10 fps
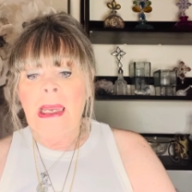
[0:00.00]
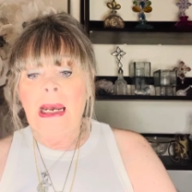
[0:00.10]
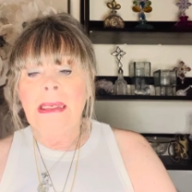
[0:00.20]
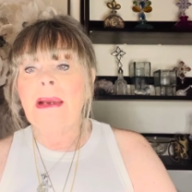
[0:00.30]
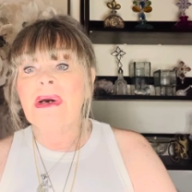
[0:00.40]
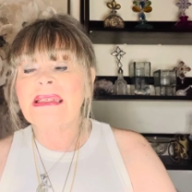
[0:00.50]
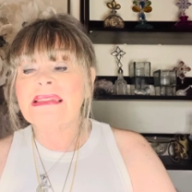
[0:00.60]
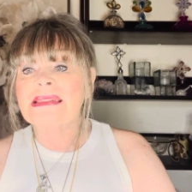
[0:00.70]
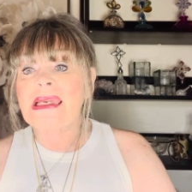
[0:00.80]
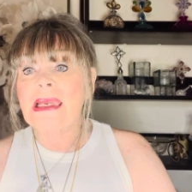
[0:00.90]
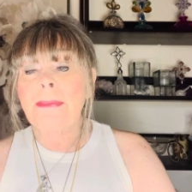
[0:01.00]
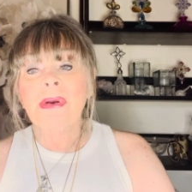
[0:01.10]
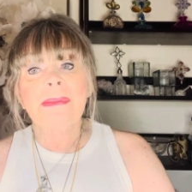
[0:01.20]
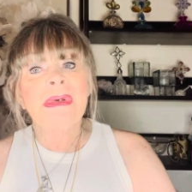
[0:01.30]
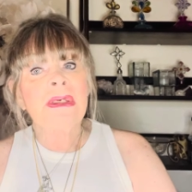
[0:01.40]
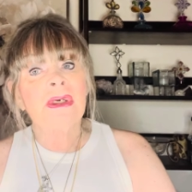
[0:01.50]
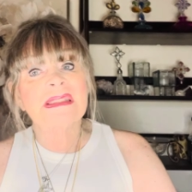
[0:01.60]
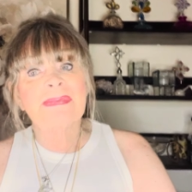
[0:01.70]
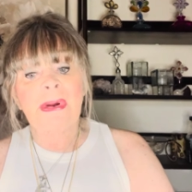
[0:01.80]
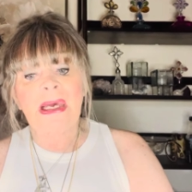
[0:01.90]
And I want to say, I probably know
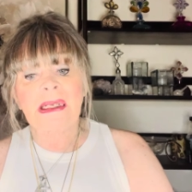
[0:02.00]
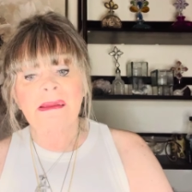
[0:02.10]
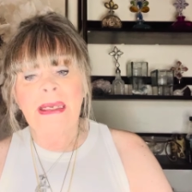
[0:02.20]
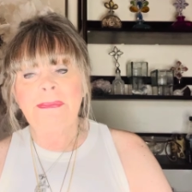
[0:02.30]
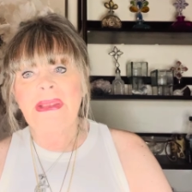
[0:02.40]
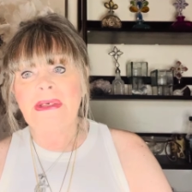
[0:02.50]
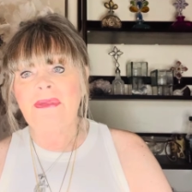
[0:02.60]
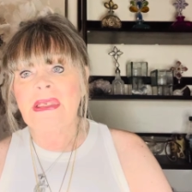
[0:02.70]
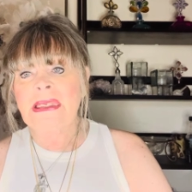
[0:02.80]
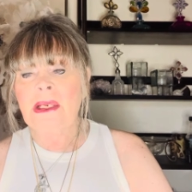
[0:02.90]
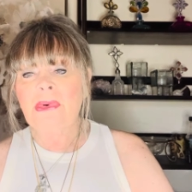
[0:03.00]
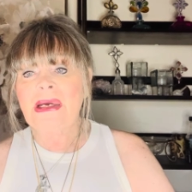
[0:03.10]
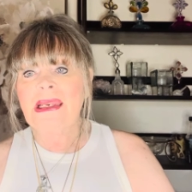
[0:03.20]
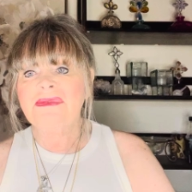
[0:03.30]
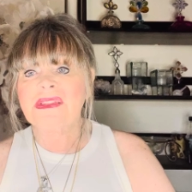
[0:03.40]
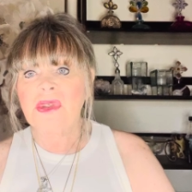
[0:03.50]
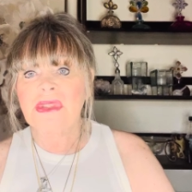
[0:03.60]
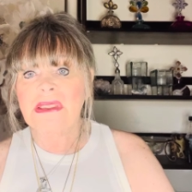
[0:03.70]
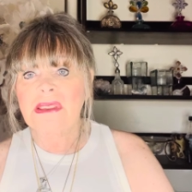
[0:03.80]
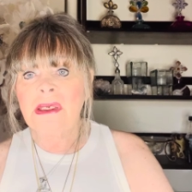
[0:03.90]
this product line better than anyone. I've sold
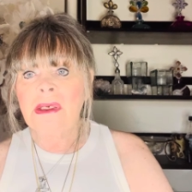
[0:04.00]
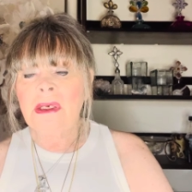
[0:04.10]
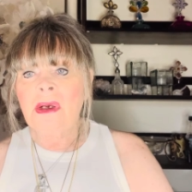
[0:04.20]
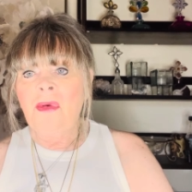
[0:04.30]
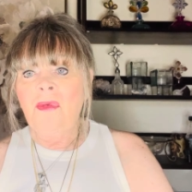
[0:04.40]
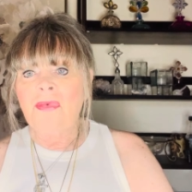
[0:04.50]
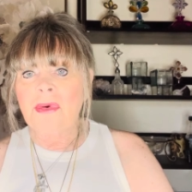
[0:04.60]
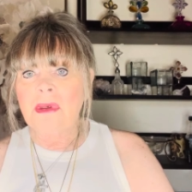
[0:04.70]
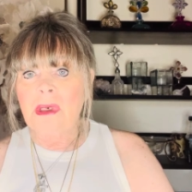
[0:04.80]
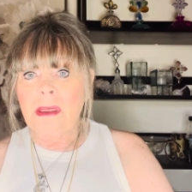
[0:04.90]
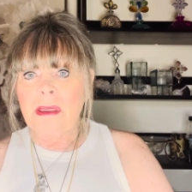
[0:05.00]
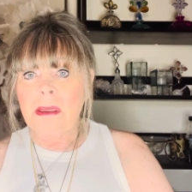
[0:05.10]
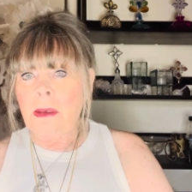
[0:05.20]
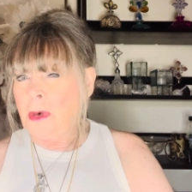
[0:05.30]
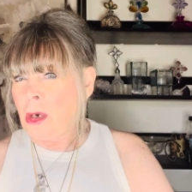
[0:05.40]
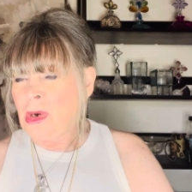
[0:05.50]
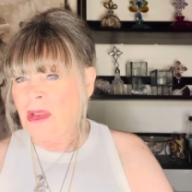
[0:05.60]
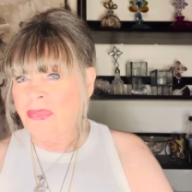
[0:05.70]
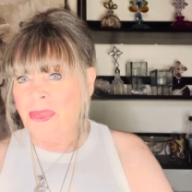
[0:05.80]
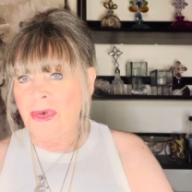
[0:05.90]
it for uh,
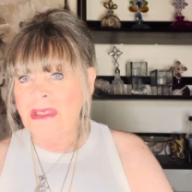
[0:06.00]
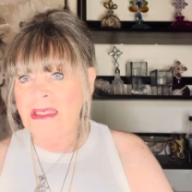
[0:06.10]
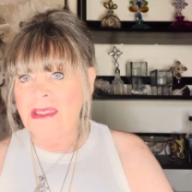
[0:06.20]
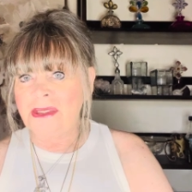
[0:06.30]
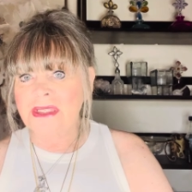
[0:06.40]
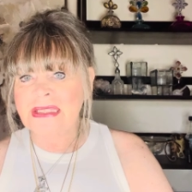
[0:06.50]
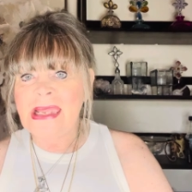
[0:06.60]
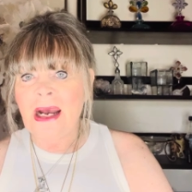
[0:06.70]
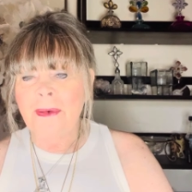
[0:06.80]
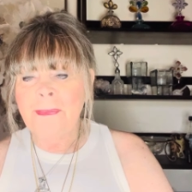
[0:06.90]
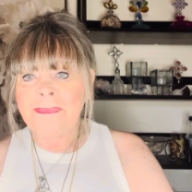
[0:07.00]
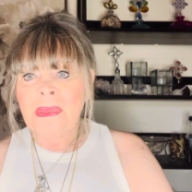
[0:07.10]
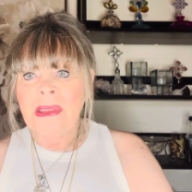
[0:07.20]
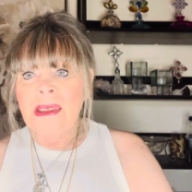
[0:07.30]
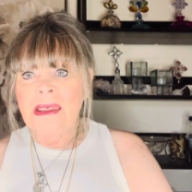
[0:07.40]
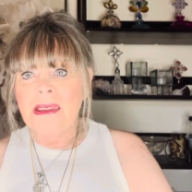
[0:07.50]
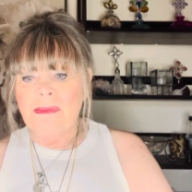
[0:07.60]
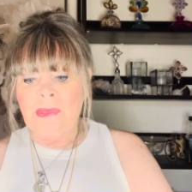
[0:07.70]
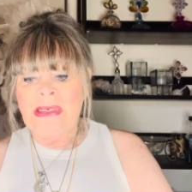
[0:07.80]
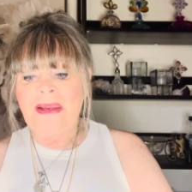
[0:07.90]
around 30 years now.
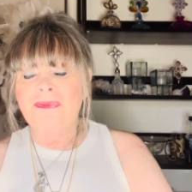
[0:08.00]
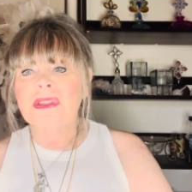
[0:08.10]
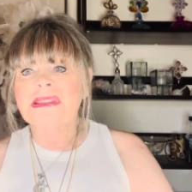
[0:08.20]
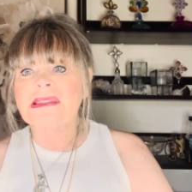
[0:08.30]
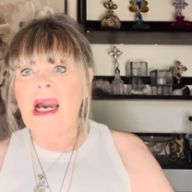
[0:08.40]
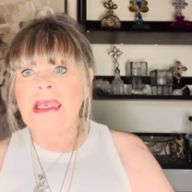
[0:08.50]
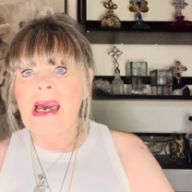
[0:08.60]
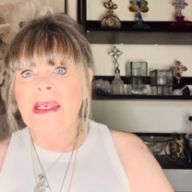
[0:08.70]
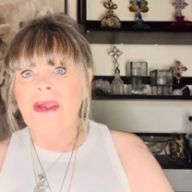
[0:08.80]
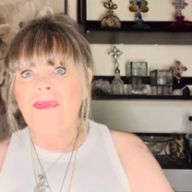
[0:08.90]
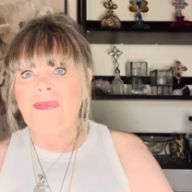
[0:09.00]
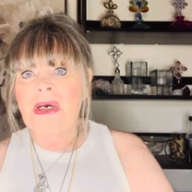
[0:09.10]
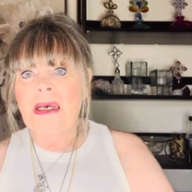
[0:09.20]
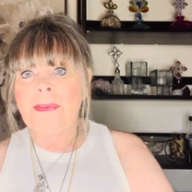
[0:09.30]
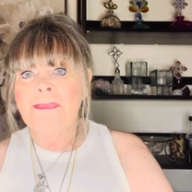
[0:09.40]
When I first got out of uh,